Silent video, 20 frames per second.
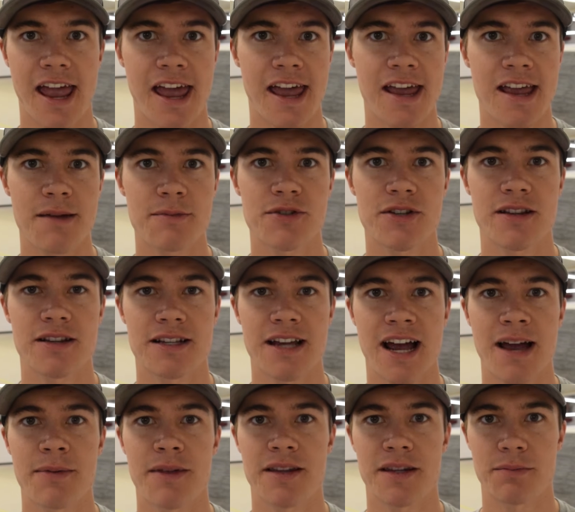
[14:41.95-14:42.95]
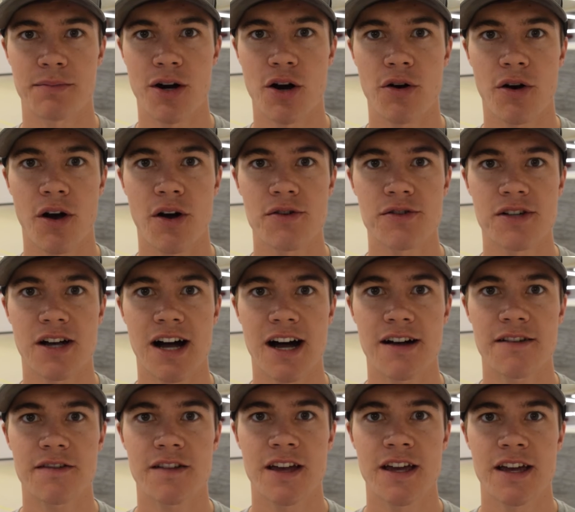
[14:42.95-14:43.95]
aim to the time that the bow goes
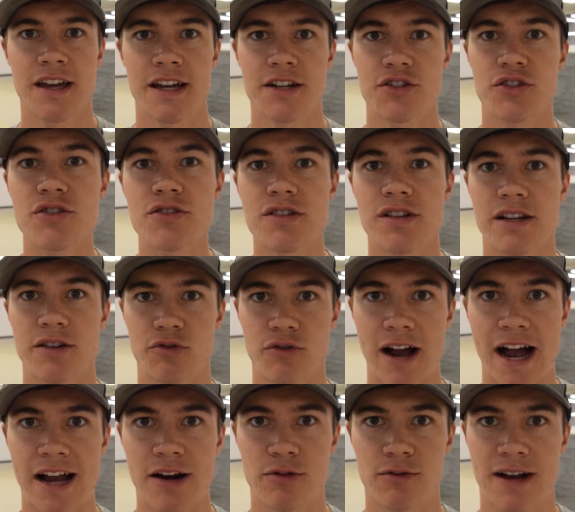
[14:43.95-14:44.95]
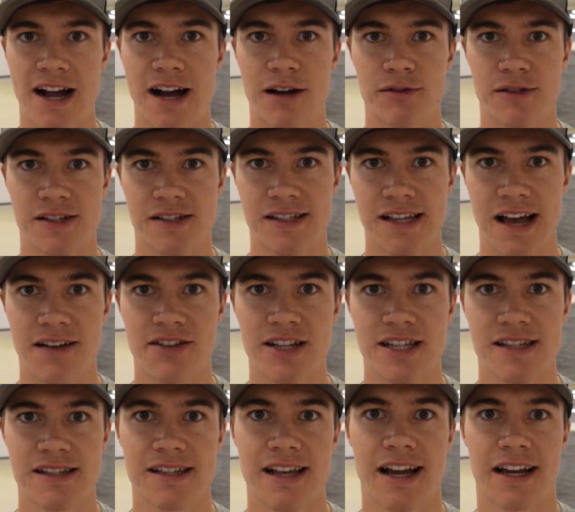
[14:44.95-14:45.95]
off, it's usually right around
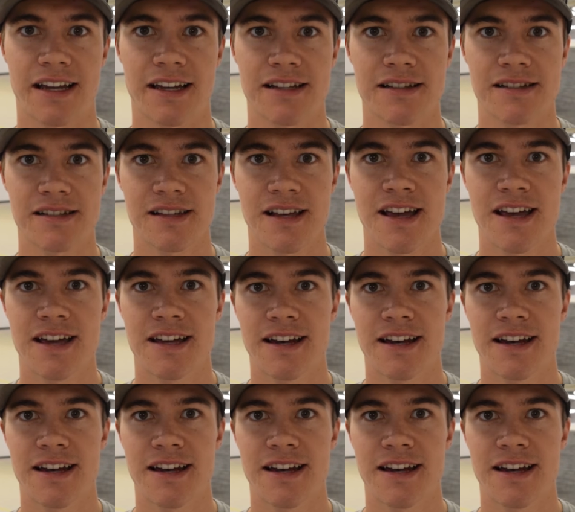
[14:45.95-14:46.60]
7 seconds.